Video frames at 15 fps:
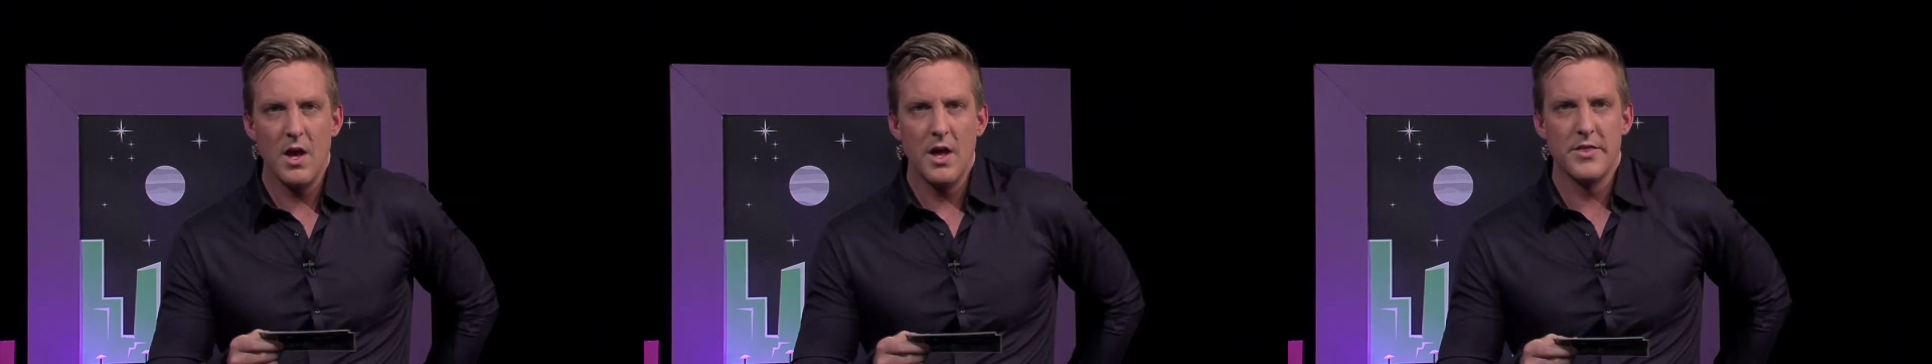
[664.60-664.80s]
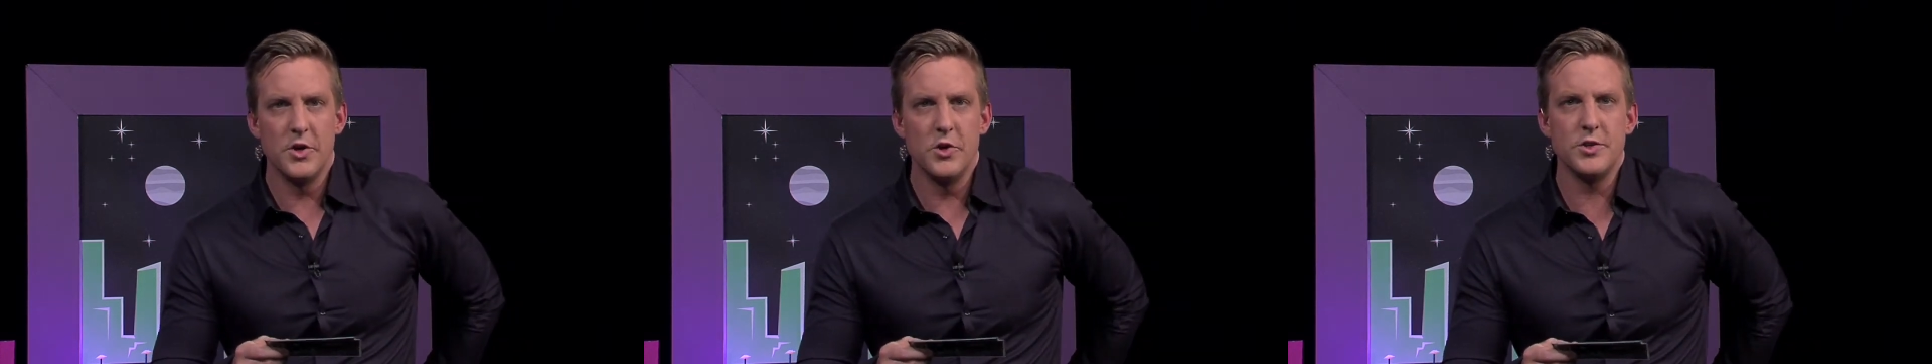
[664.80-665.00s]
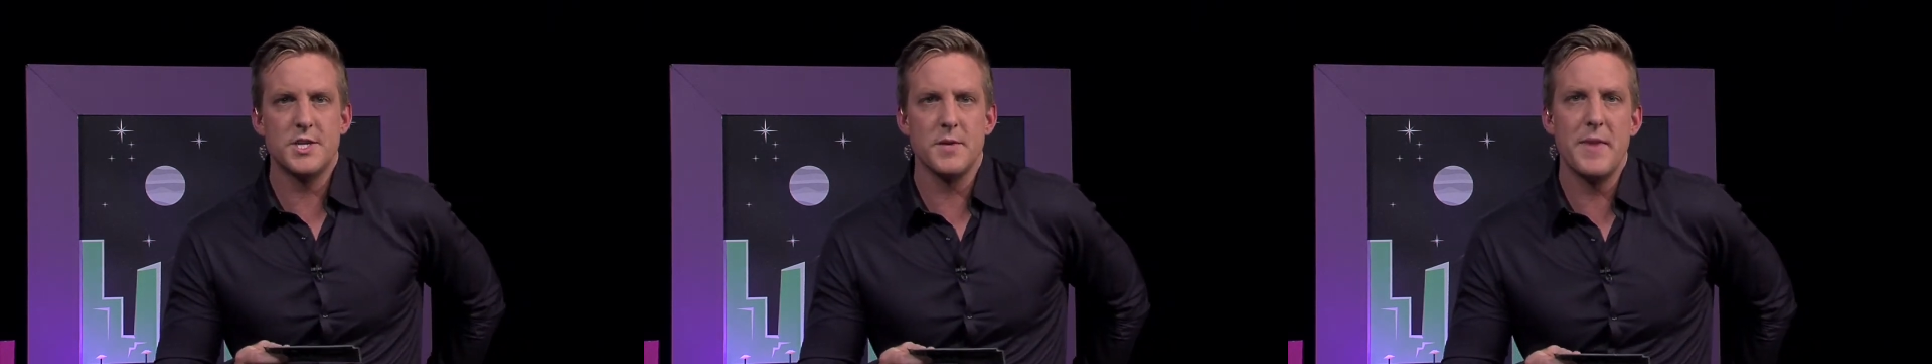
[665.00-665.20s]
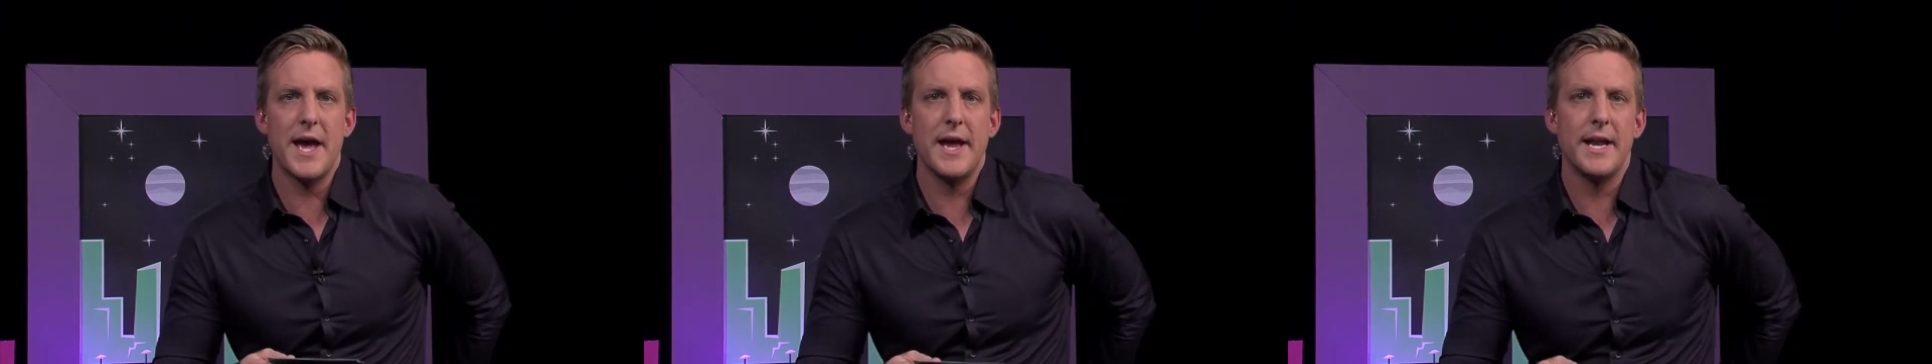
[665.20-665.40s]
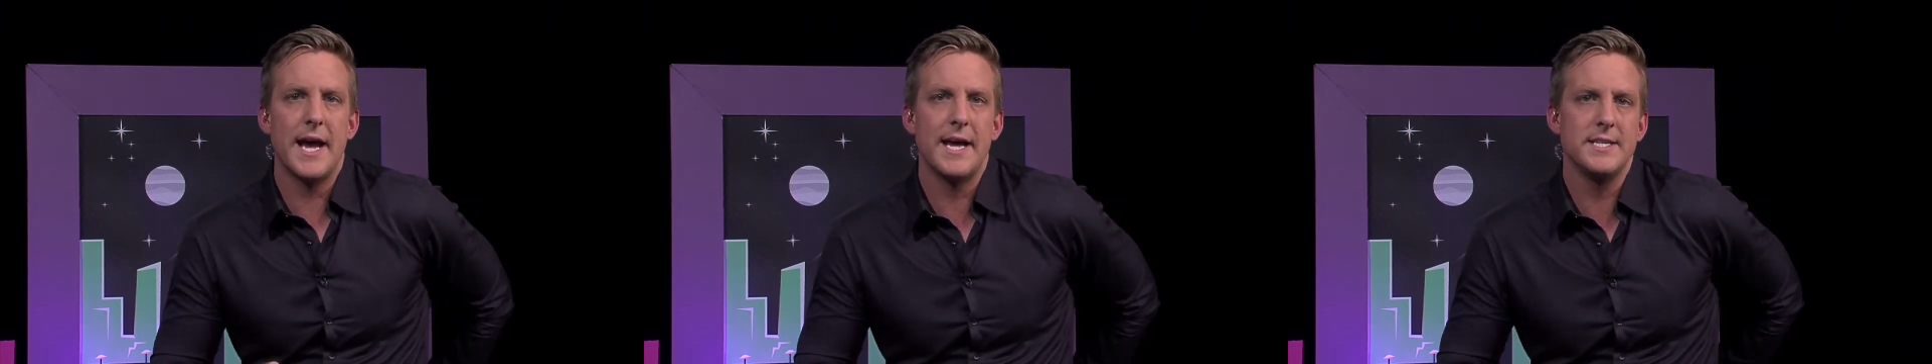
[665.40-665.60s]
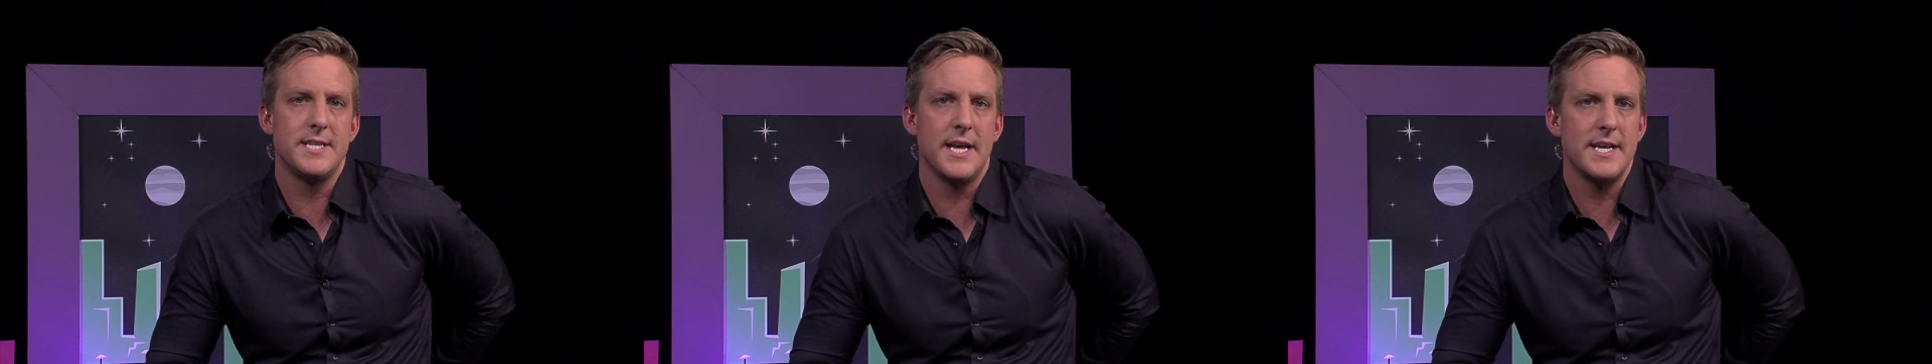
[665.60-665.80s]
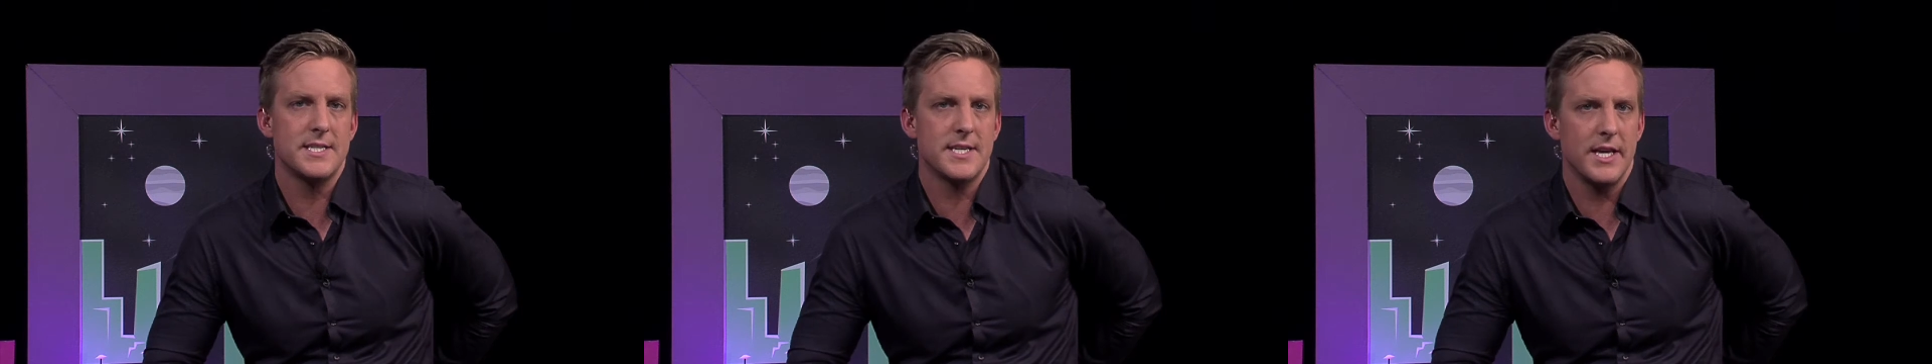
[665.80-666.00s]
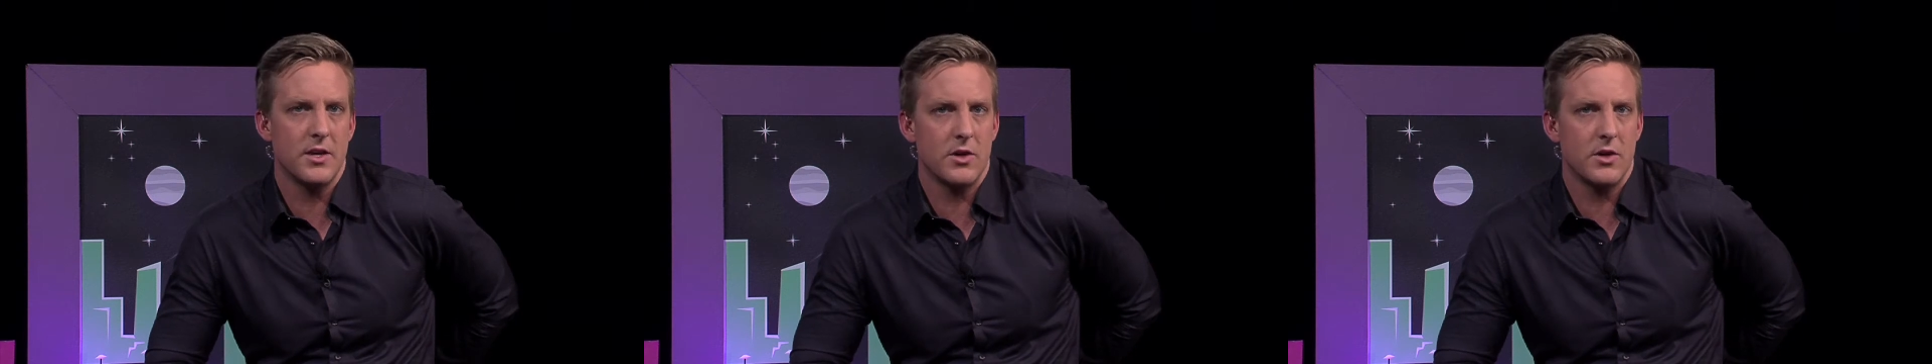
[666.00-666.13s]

The Noosa man had his esky